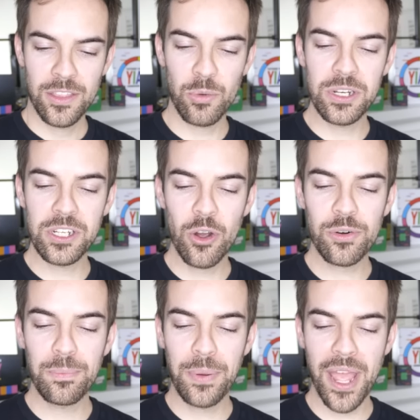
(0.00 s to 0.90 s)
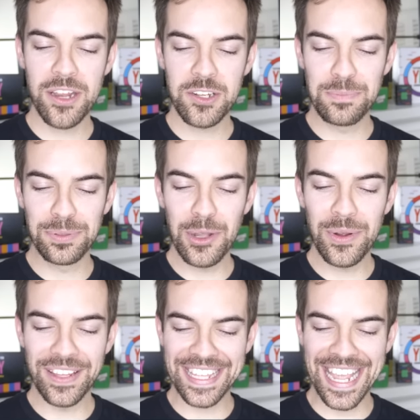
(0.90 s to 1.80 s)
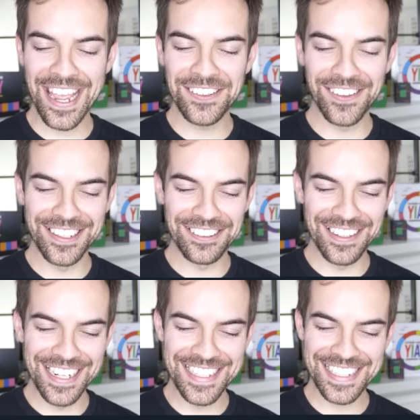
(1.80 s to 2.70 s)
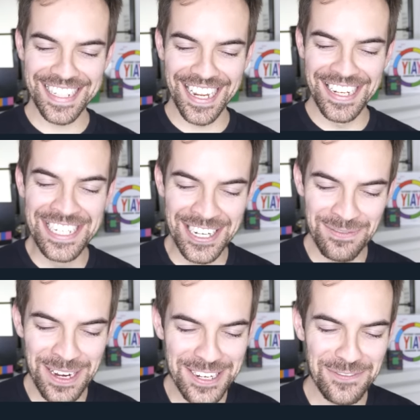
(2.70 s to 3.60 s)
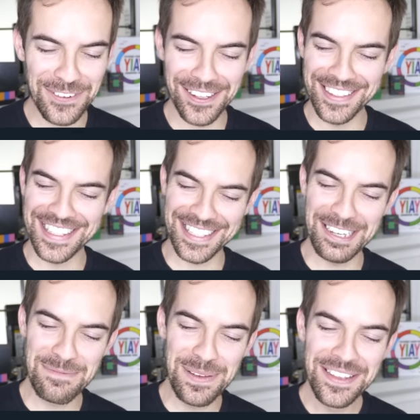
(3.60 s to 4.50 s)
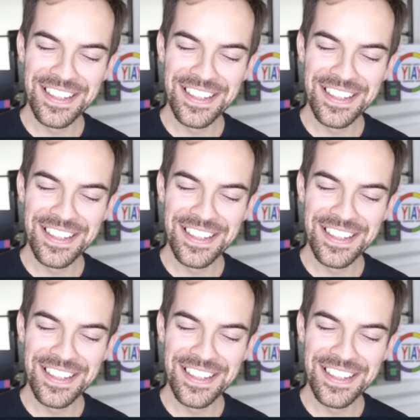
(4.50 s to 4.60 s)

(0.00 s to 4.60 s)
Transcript: That when you go to bed, you blow on the candle on your nightstand. And when you fall asleep,